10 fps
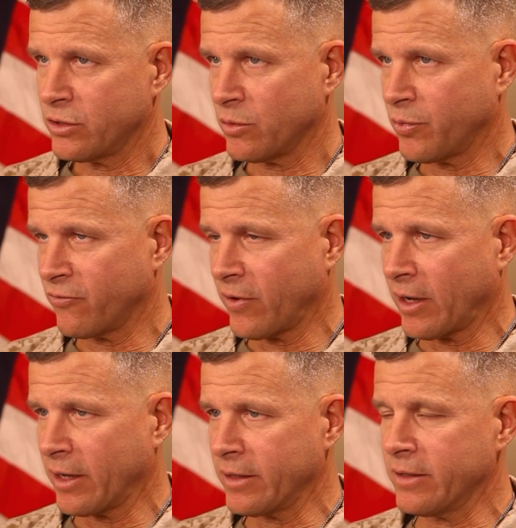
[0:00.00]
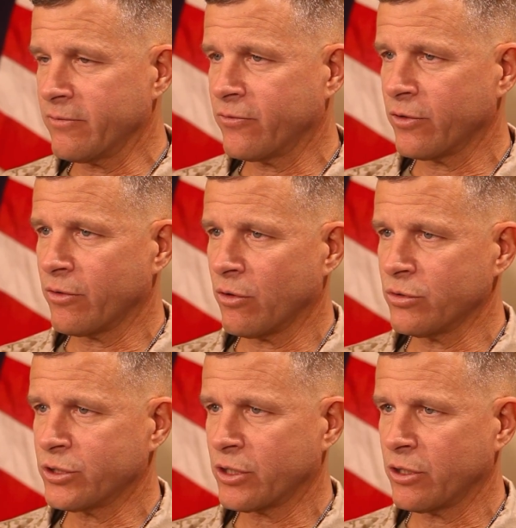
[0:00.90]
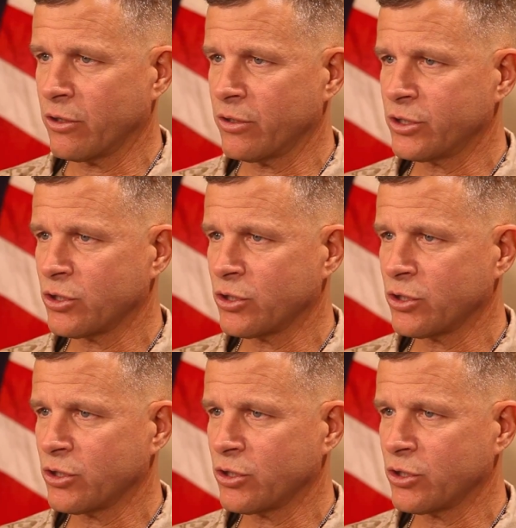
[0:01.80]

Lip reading: to provide for their own security,